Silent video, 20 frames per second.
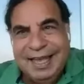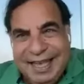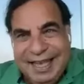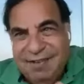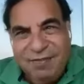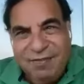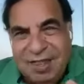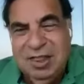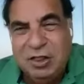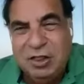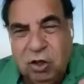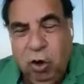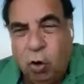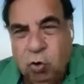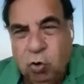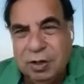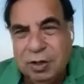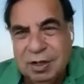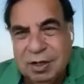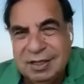mm. even
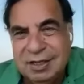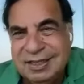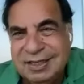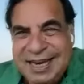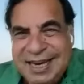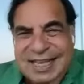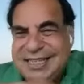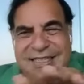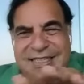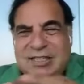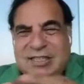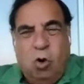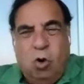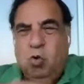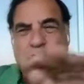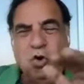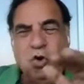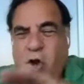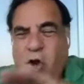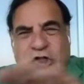though there is
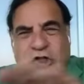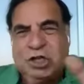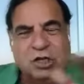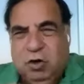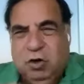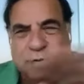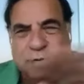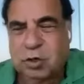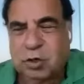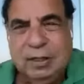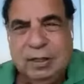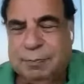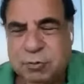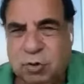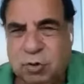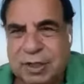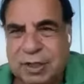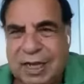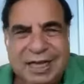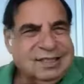no mm. logic of what I'm
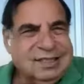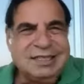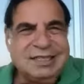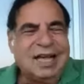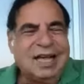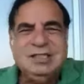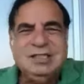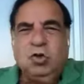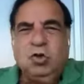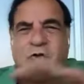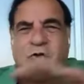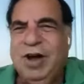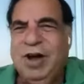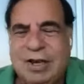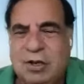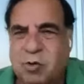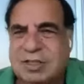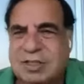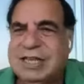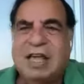doing. Has has no
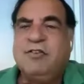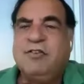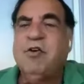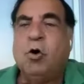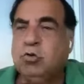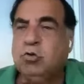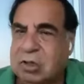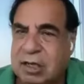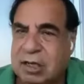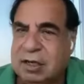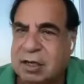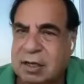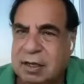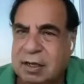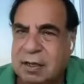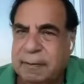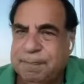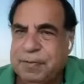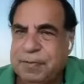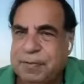value. It's like voting.
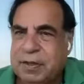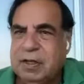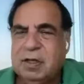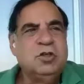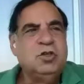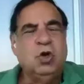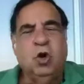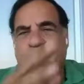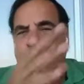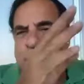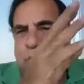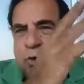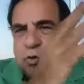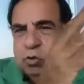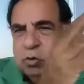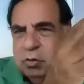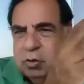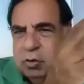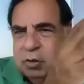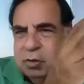Your
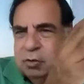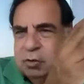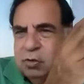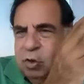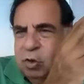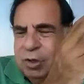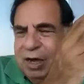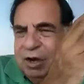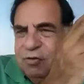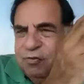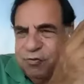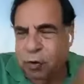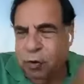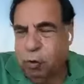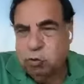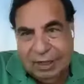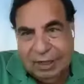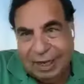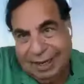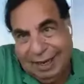vote, yeah. you can
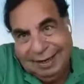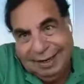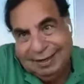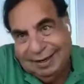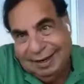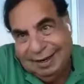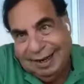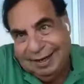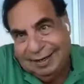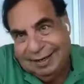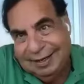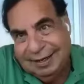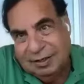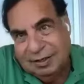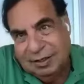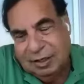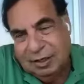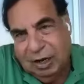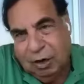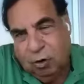vote and
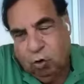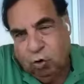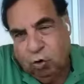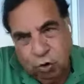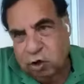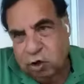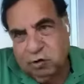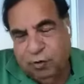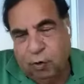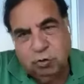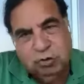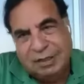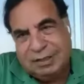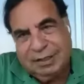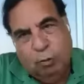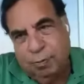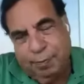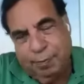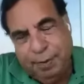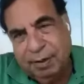and uh, or not vote.
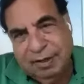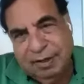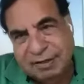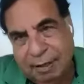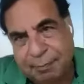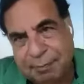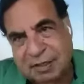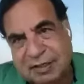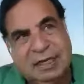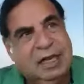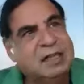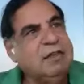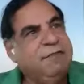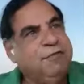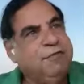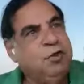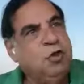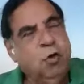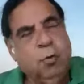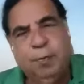That will be the same result.
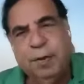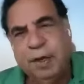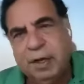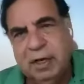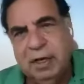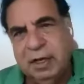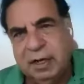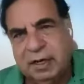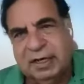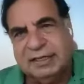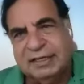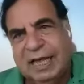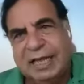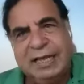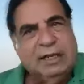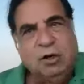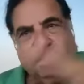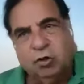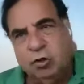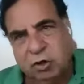If you
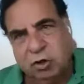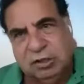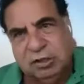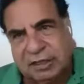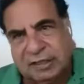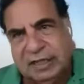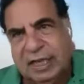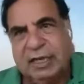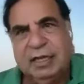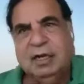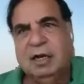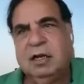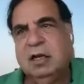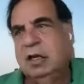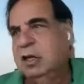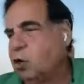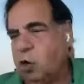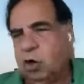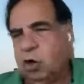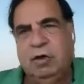recycle or not recycle,
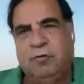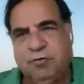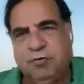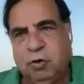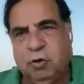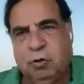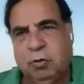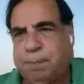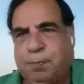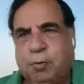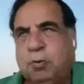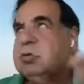or if you